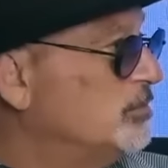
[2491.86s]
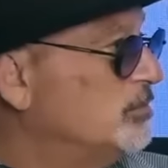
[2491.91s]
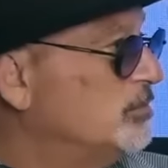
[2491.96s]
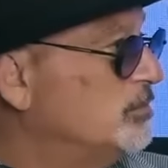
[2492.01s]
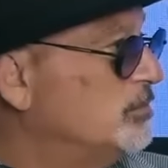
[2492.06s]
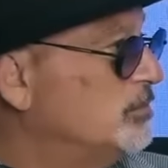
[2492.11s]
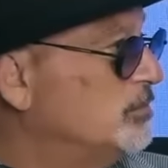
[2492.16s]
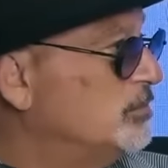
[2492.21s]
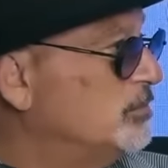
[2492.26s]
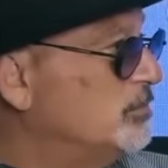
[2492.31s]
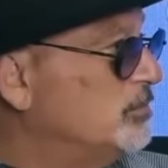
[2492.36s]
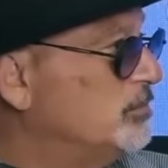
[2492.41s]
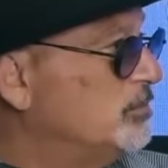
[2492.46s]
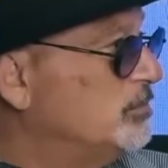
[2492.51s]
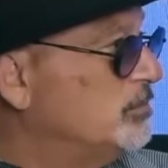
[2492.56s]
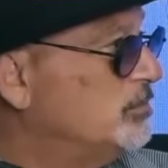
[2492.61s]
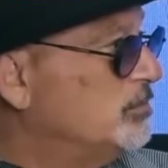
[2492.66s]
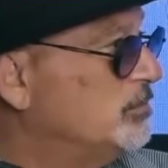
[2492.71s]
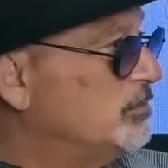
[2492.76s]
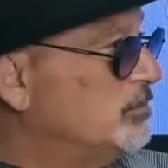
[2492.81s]

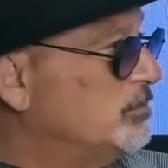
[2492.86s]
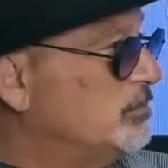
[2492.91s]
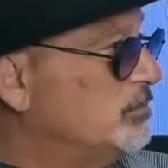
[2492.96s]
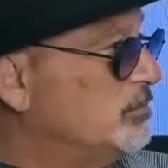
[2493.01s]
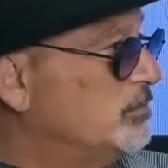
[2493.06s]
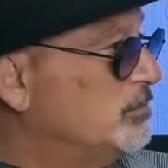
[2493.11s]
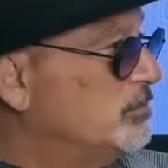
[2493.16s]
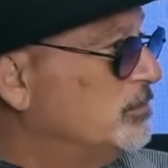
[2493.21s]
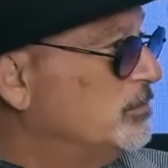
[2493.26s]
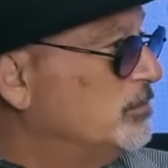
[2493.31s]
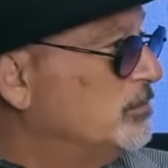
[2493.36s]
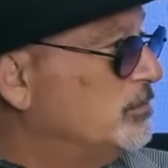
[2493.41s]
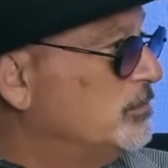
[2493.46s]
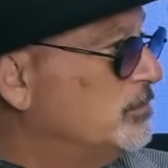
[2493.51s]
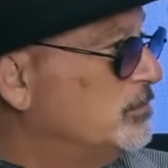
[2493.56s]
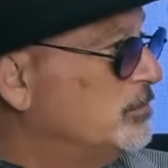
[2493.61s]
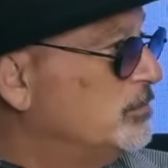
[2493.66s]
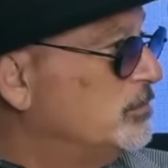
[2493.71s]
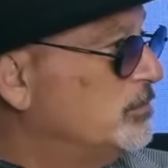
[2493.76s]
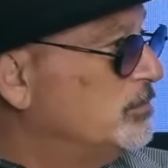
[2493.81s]

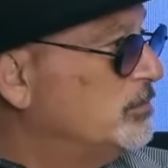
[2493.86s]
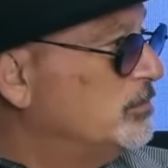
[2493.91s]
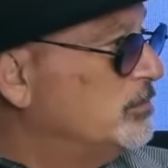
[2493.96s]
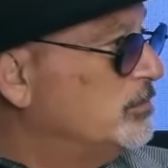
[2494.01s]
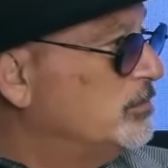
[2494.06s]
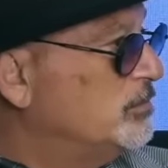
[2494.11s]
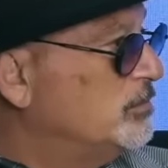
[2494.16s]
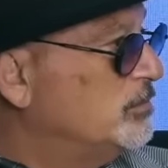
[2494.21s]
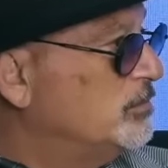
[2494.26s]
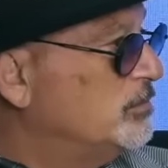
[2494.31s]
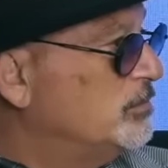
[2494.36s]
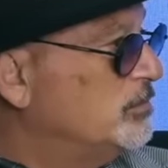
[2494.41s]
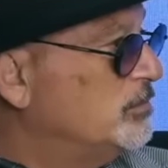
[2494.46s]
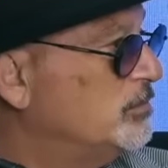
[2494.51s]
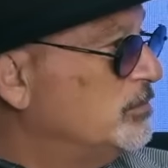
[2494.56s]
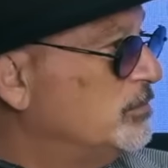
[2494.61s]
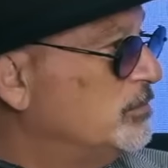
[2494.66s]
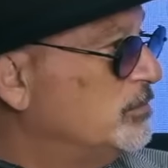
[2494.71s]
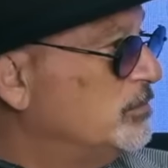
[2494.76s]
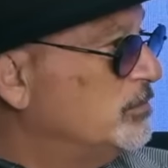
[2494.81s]

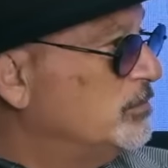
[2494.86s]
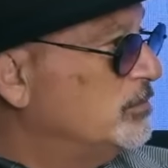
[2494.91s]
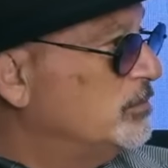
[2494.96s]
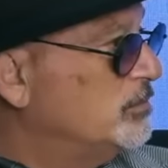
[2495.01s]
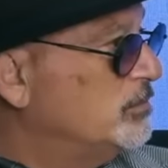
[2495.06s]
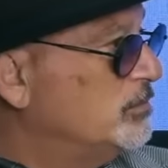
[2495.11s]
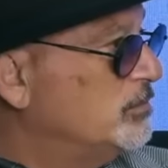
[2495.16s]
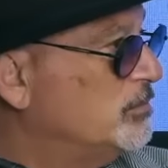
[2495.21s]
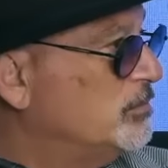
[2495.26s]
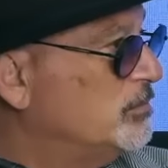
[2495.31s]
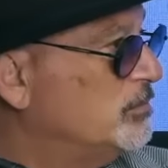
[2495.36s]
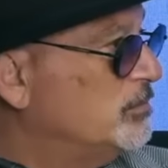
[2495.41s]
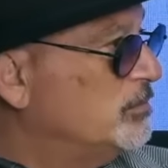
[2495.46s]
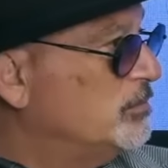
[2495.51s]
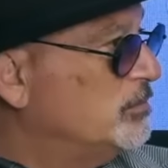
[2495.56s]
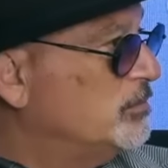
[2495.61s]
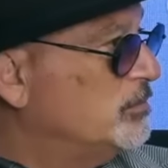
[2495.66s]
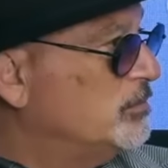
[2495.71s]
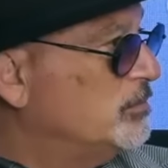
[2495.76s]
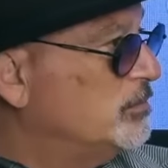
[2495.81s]

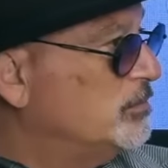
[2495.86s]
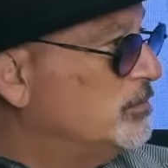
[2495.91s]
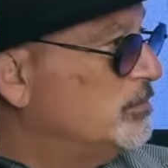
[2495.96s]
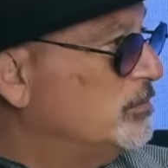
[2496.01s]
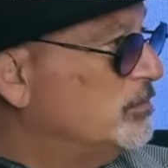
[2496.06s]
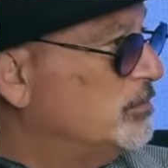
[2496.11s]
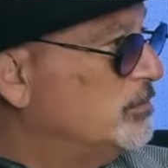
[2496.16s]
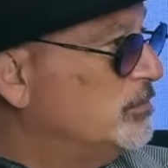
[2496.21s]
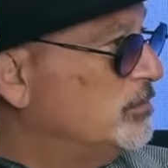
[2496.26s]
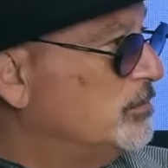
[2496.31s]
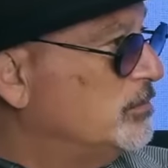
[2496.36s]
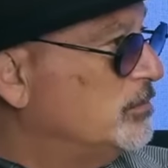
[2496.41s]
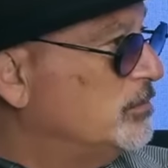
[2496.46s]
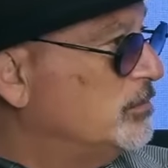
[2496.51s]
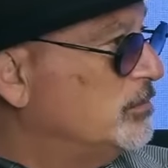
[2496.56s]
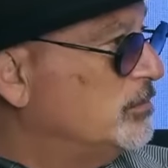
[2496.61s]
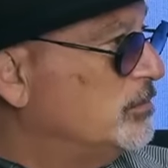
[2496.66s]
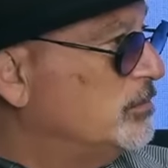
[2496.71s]
(not speaking)